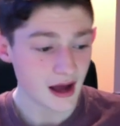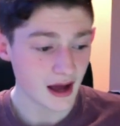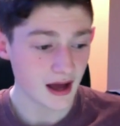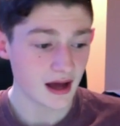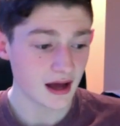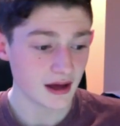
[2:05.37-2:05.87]

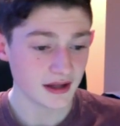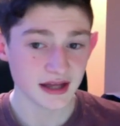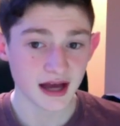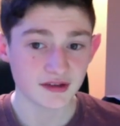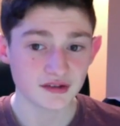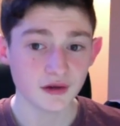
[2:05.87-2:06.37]
Uh,
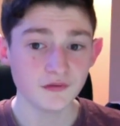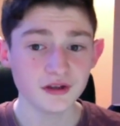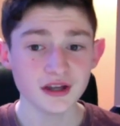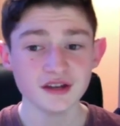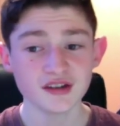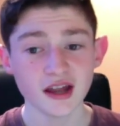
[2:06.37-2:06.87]
yeah, so if you
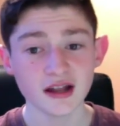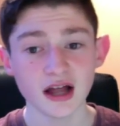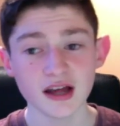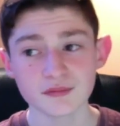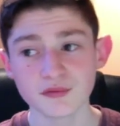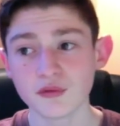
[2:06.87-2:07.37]
can hit ten
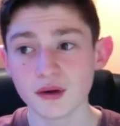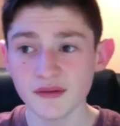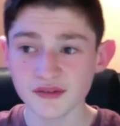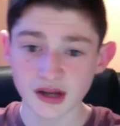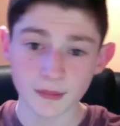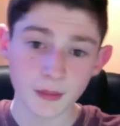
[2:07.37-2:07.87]
likes before
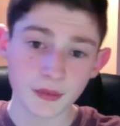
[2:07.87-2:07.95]
every time I